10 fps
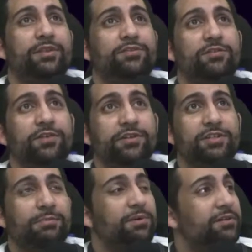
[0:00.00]
So
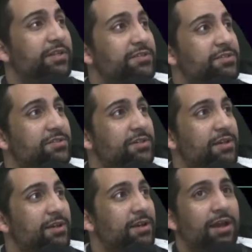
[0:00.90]
first up on this,
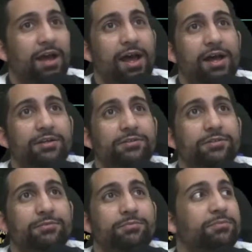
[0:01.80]
I'll
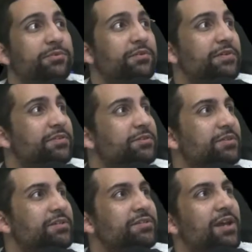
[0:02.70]
have to do
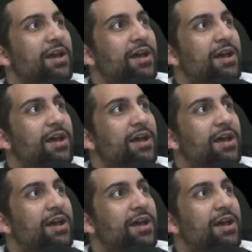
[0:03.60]
this.